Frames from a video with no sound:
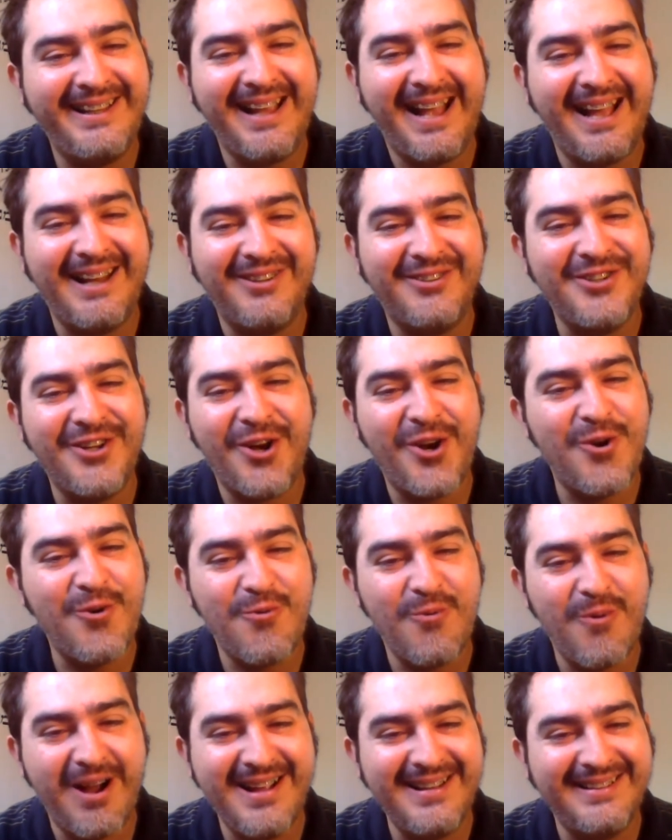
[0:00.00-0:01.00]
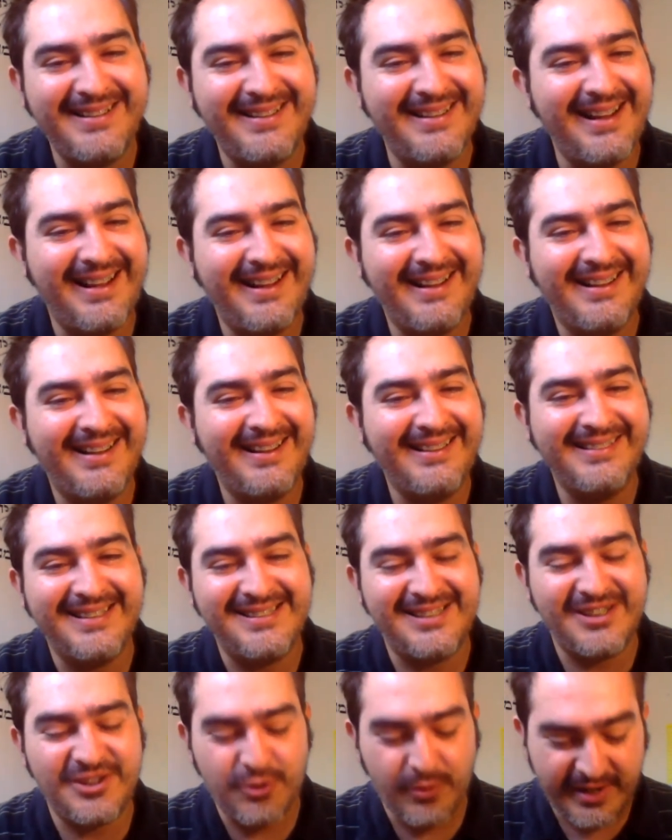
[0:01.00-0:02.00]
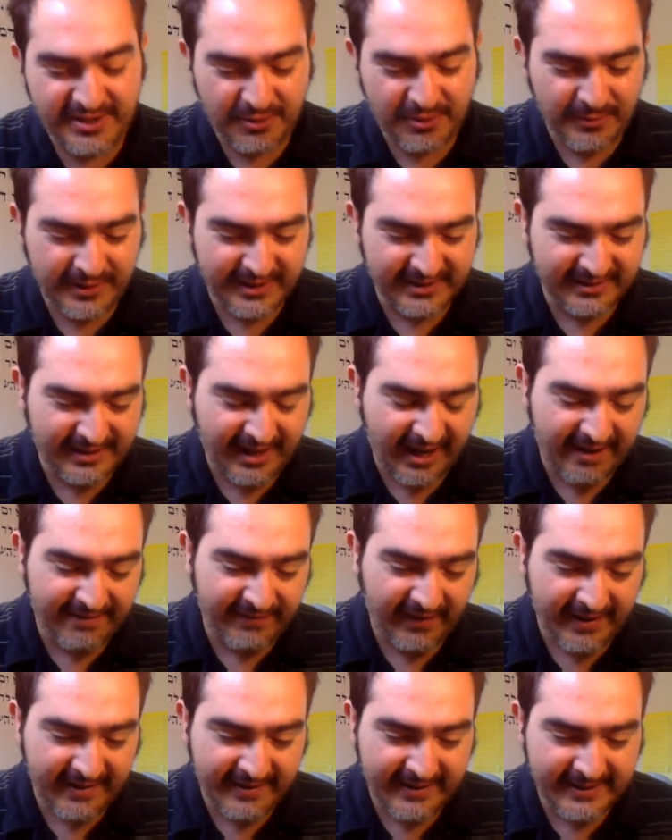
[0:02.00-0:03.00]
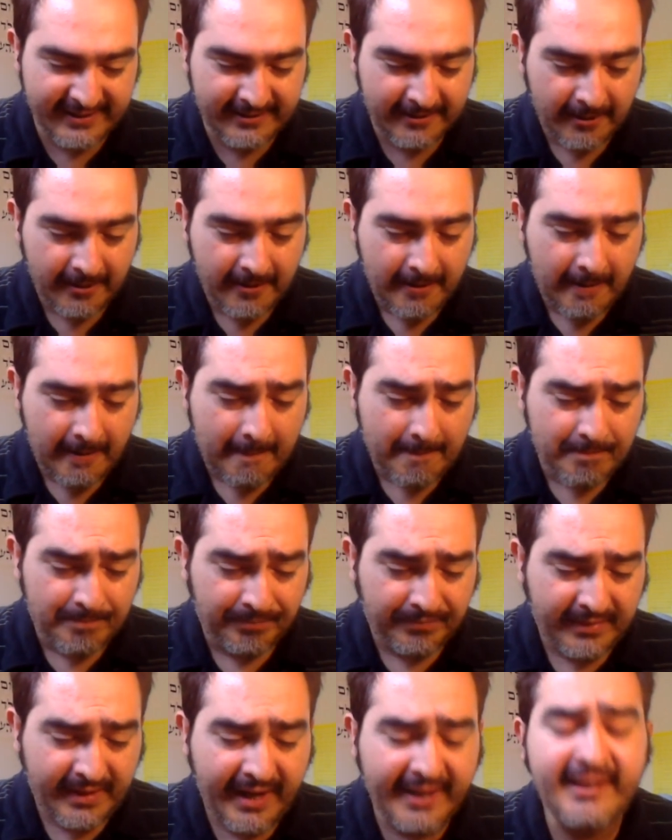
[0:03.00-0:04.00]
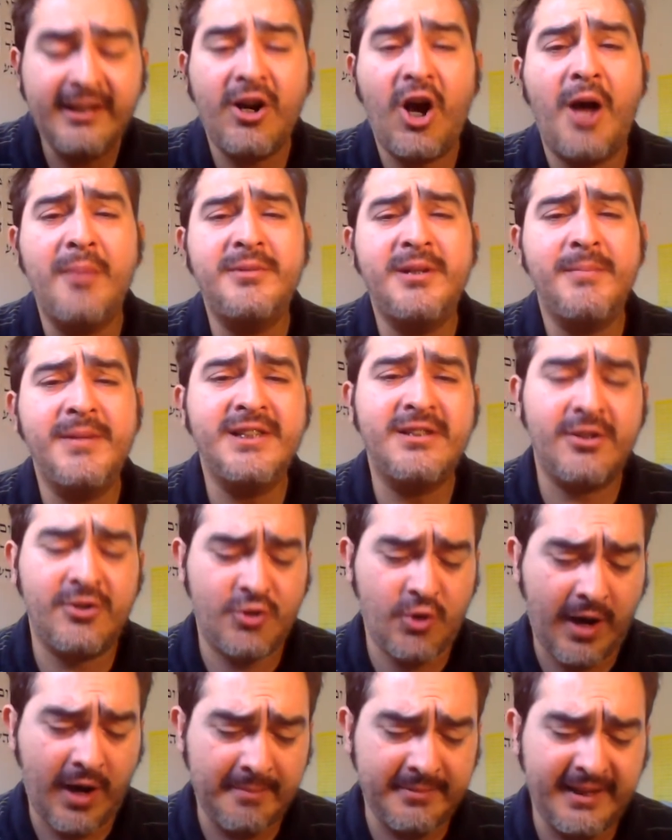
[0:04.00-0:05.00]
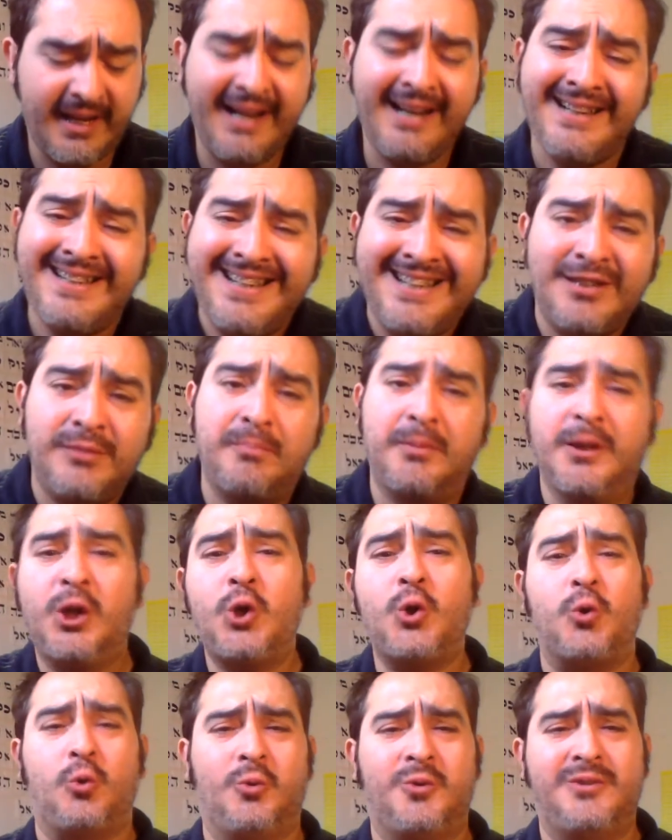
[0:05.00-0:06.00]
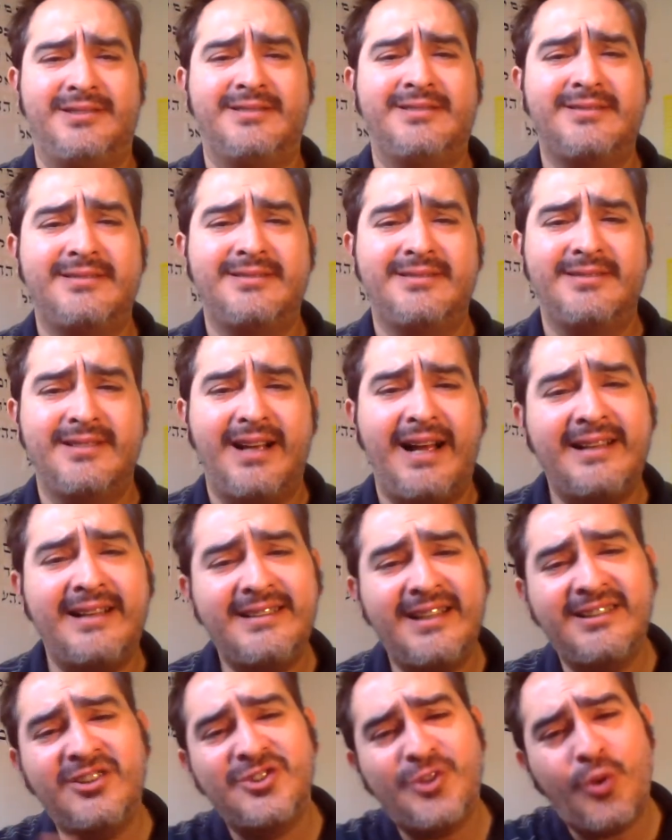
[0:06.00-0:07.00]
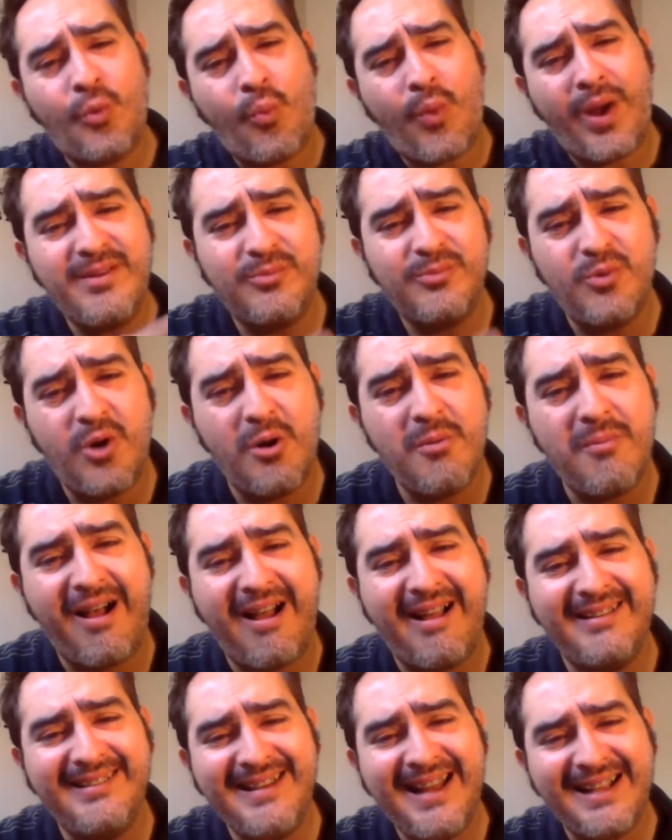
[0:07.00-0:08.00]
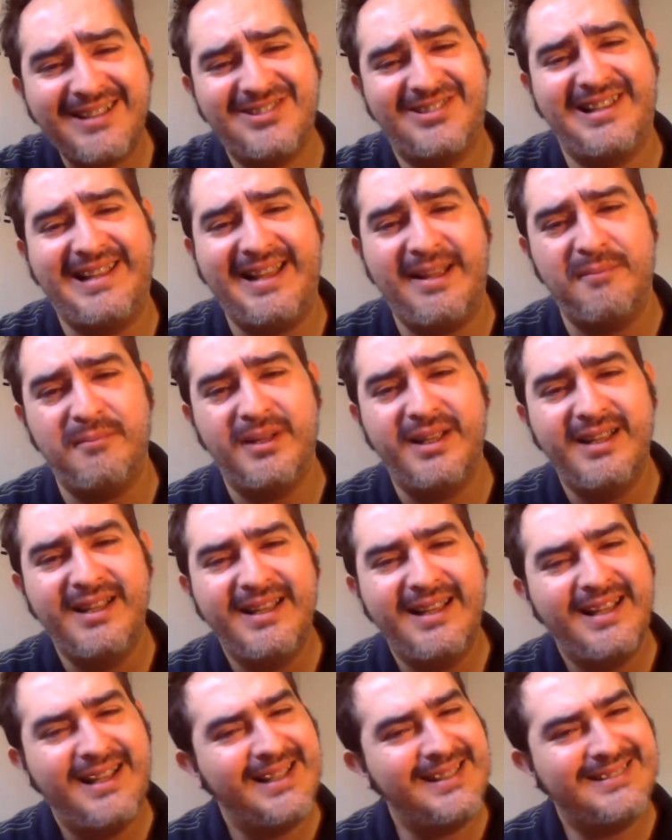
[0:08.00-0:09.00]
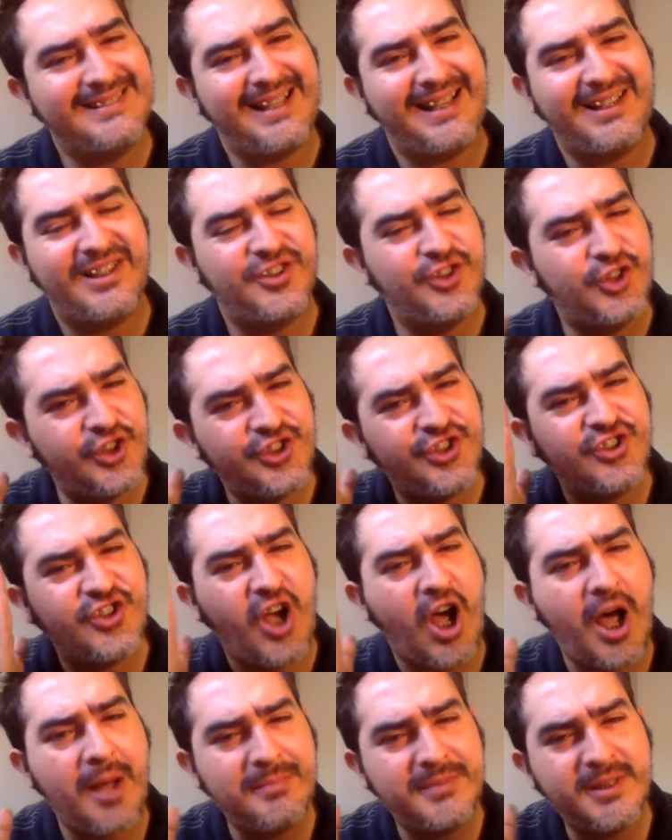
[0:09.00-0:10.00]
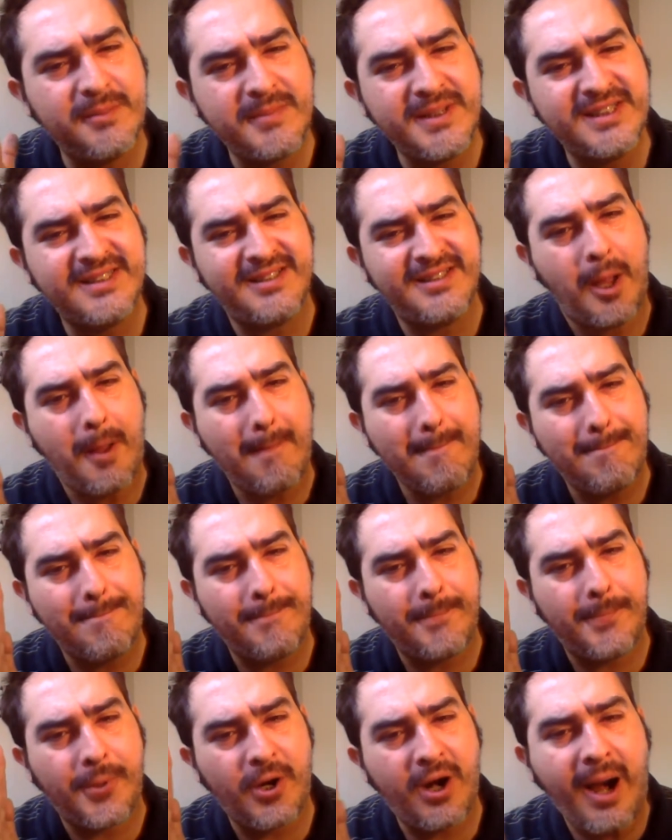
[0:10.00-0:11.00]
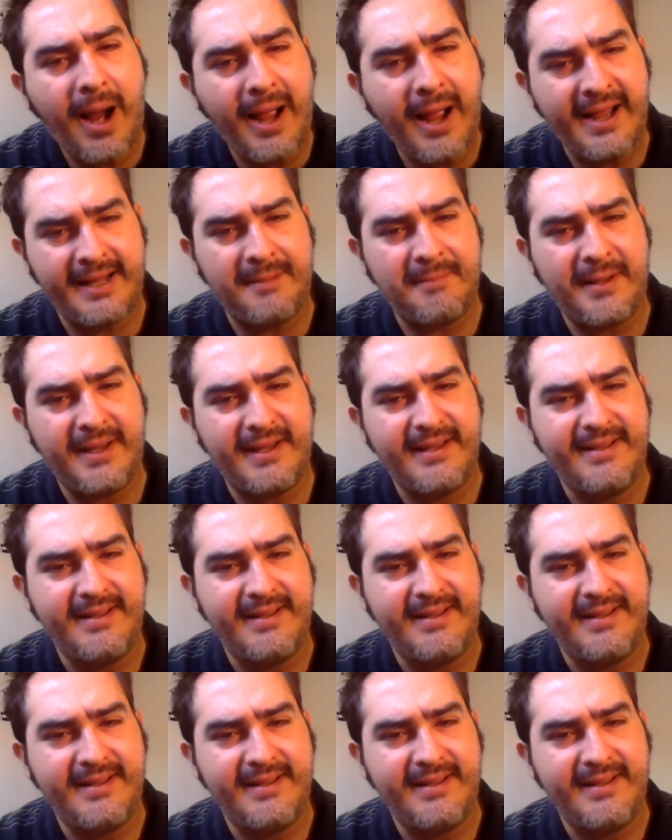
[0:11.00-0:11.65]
I don't know what the situation with the Skyfire is. And then Optimus is trapped and he's blue. And then there's a white robot next to him. It's like, this is Optimus Prime.